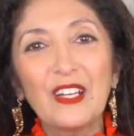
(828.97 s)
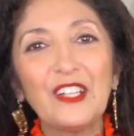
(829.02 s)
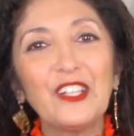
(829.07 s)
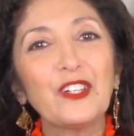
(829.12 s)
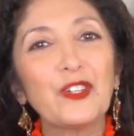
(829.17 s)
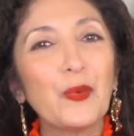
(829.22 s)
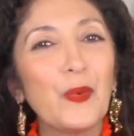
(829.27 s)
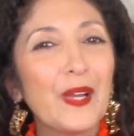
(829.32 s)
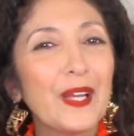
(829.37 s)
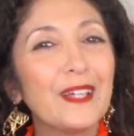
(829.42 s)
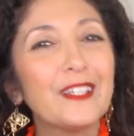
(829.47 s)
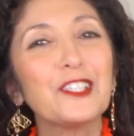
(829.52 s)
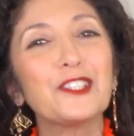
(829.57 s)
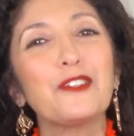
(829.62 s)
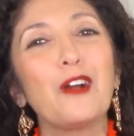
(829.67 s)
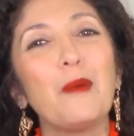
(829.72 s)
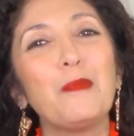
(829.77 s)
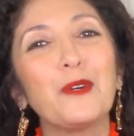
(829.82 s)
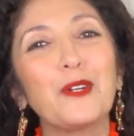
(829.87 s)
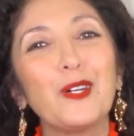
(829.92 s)
you're going on a
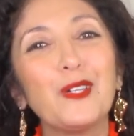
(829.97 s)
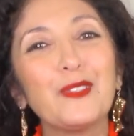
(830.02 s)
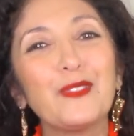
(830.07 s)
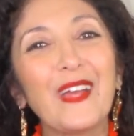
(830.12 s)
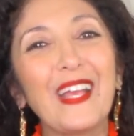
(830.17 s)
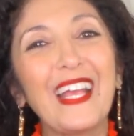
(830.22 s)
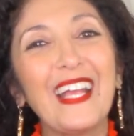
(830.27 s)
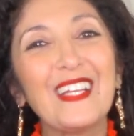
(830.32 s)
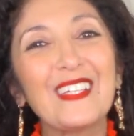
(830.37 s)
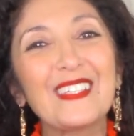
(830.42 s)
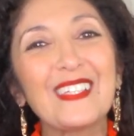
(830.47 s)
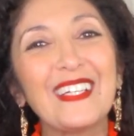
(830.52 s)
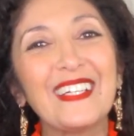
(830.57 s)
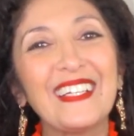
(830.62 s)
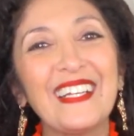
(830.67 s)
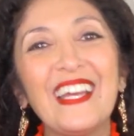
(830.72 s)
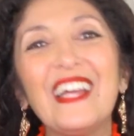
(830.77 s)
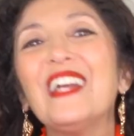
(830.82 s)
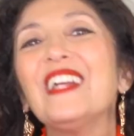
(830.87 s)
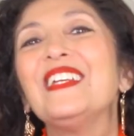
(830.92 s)
tropical vacation,
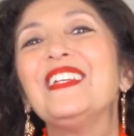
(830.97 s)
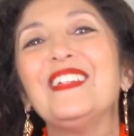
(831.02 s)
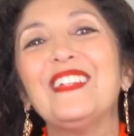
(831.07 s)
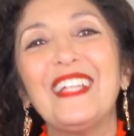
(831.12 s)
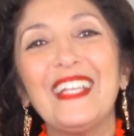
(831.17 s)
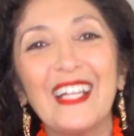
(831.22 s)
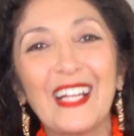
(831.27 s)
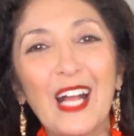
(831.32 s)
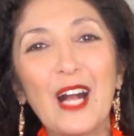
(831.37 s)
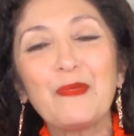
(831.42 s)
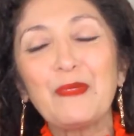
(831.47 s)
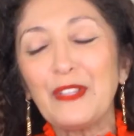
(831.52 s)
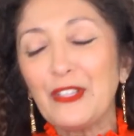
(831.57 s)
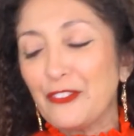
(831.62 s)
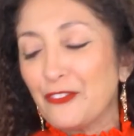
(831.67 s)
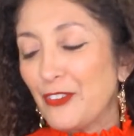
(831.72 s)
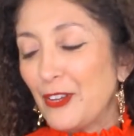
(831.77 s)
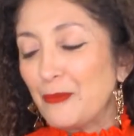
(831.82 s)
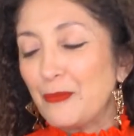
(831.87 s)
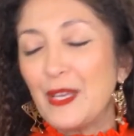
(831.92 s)
you need a couple of
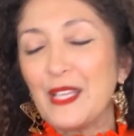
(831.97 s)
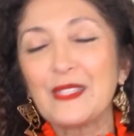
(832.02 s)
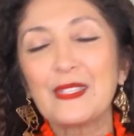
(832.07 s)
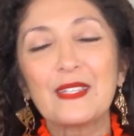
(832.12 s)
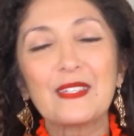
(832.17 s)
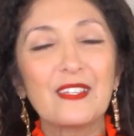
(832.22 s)
fun pieces.